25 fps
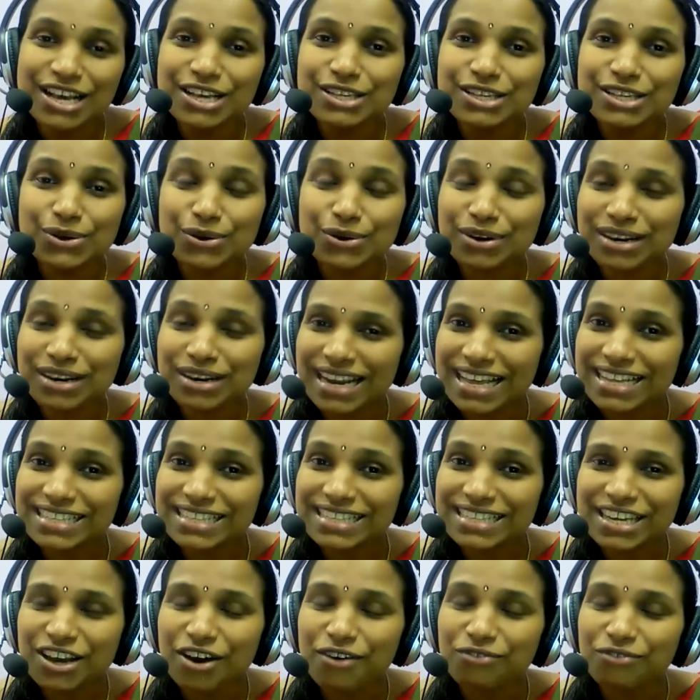So
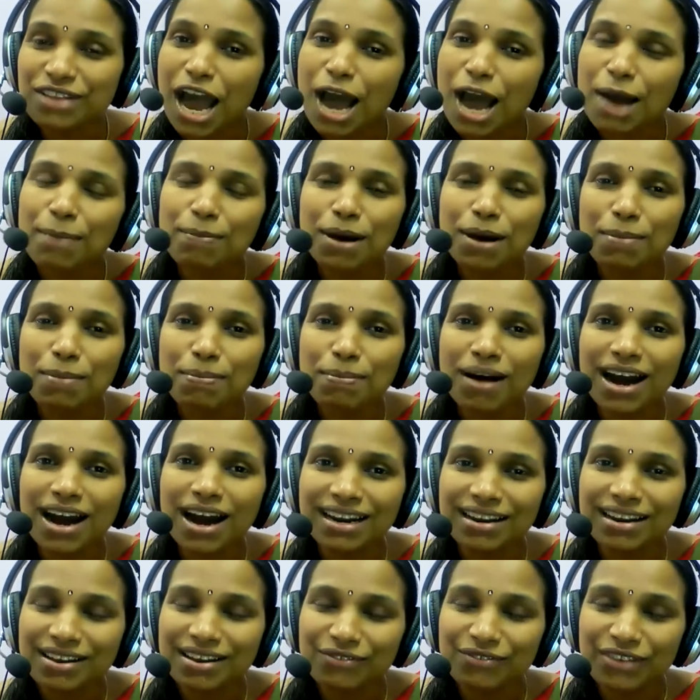cleansing of the upper
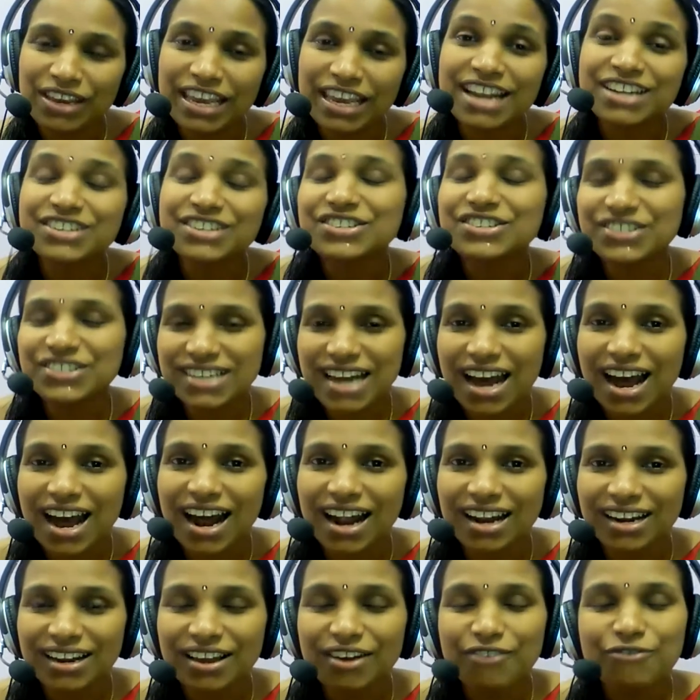part, we can
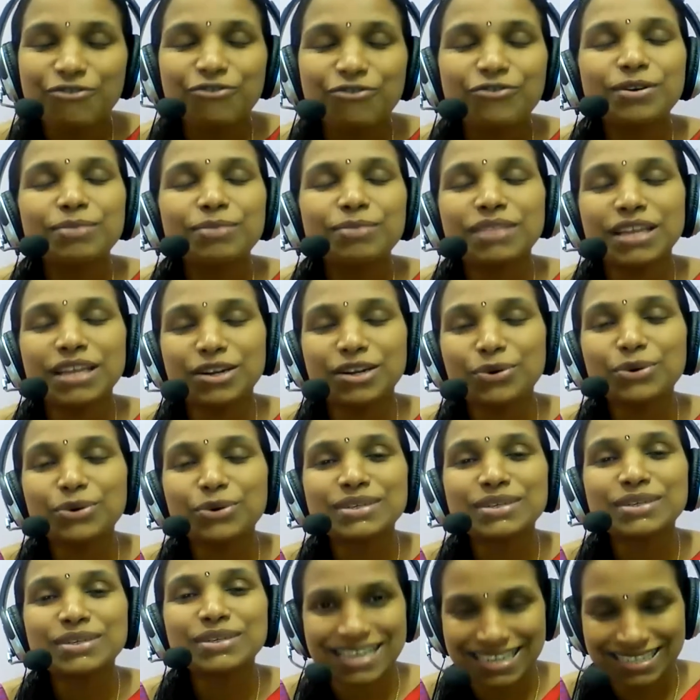start from the
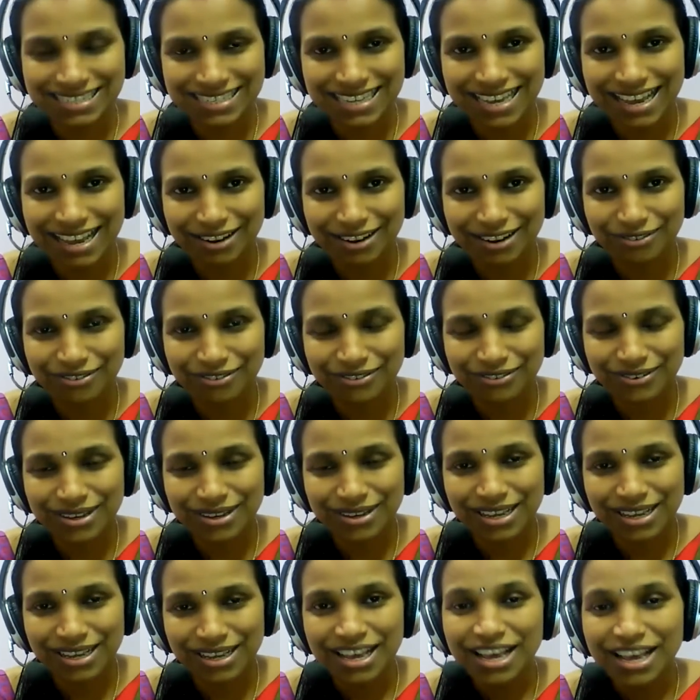nose itself.
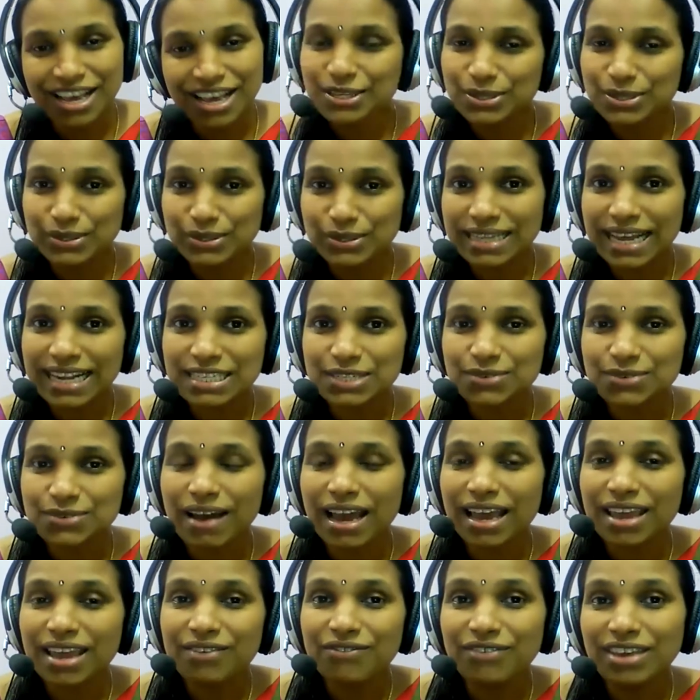So that's
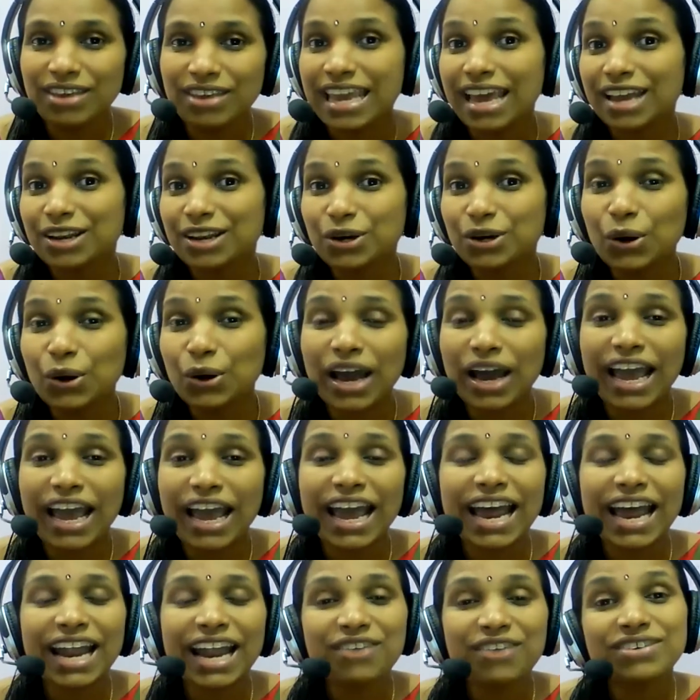why we can go
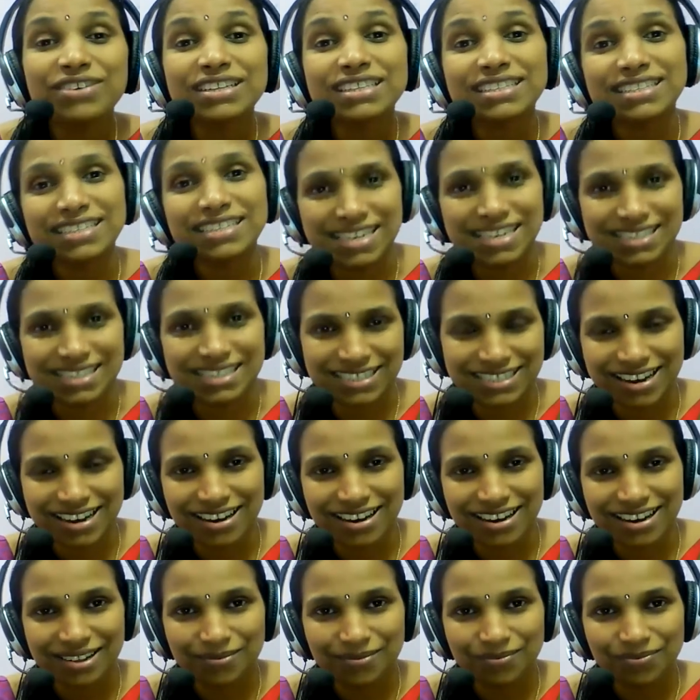ahead with
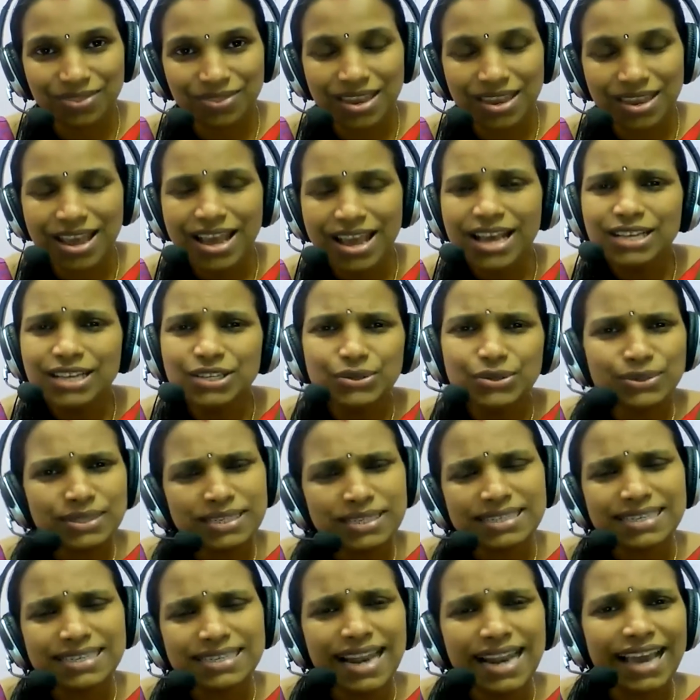nasya. So
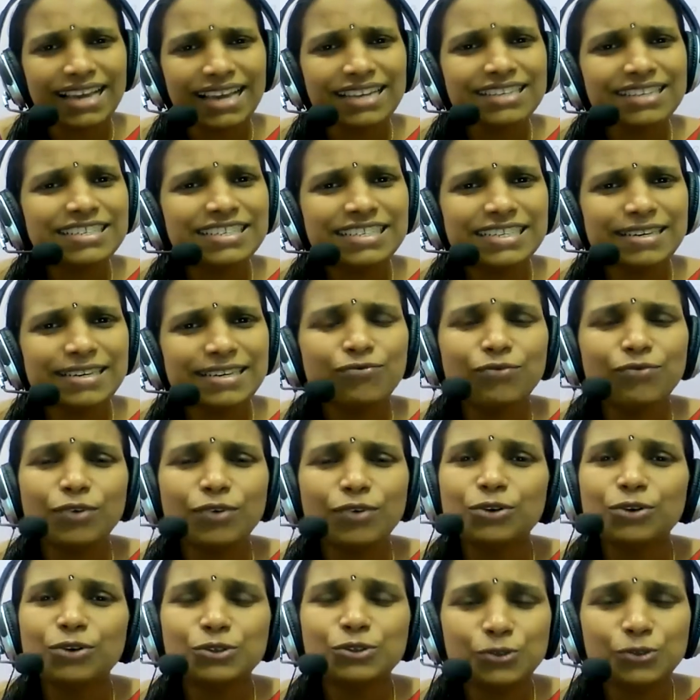just like drip
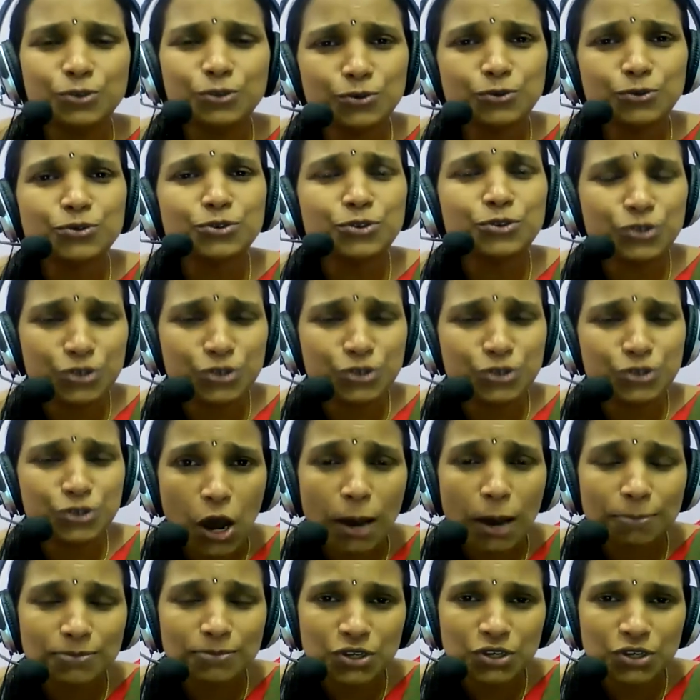1 or 2
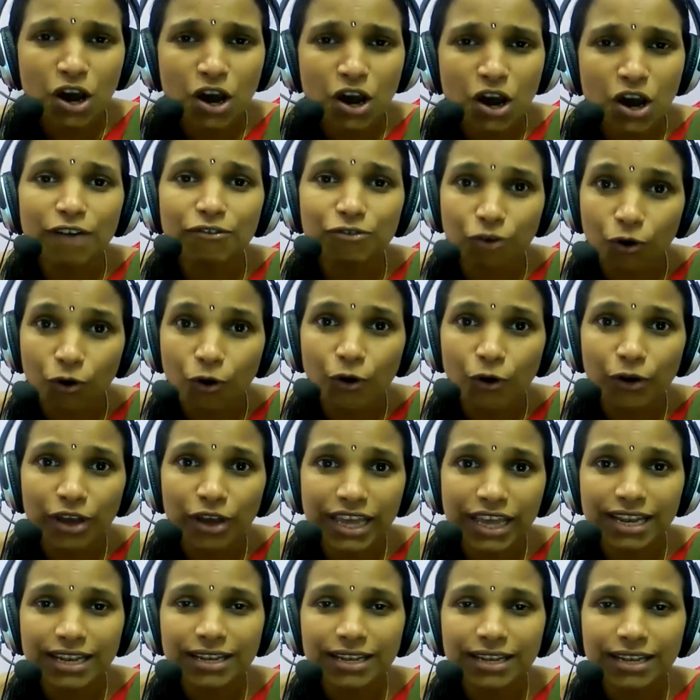drops of
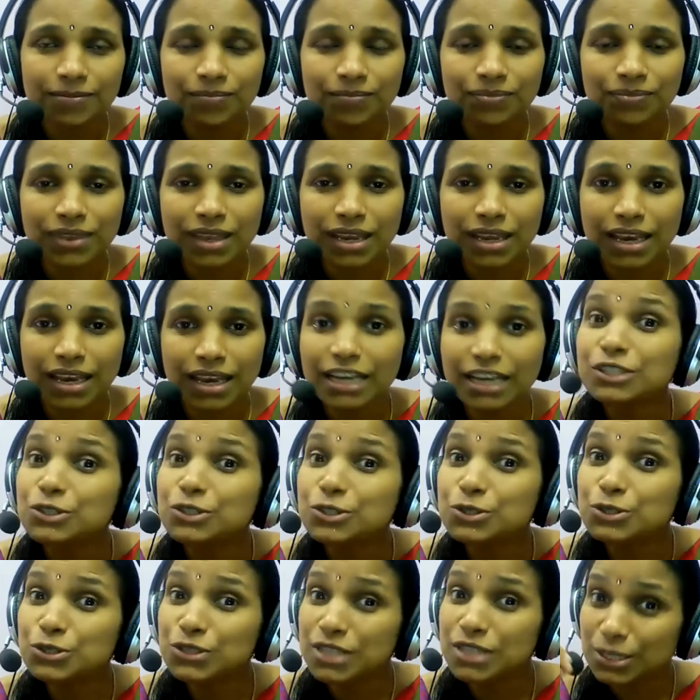oil
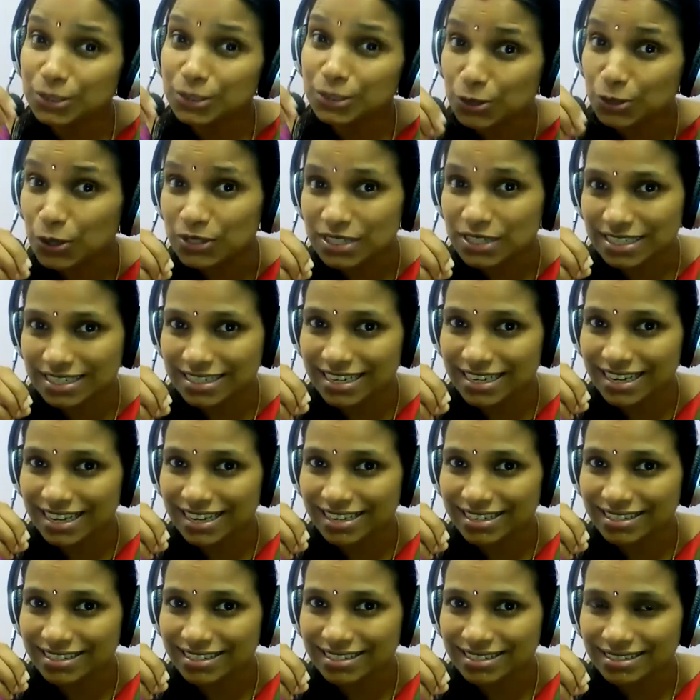into the
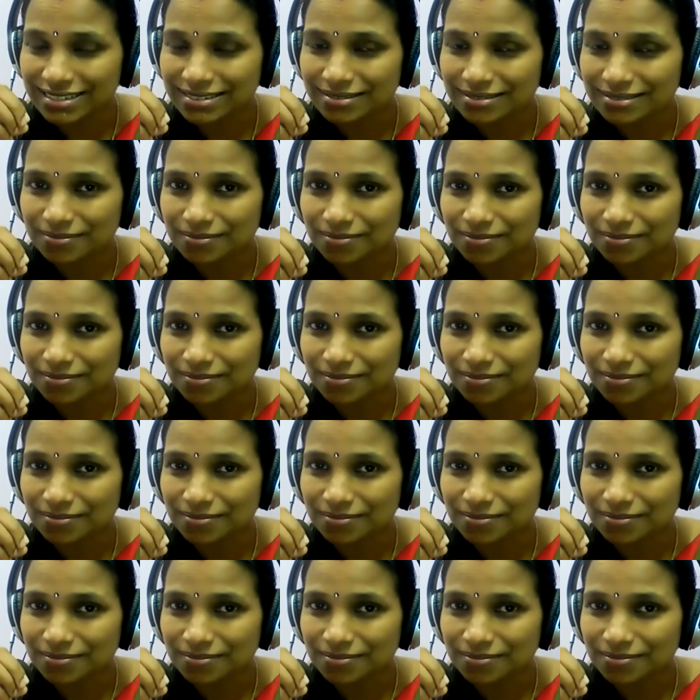nostrils.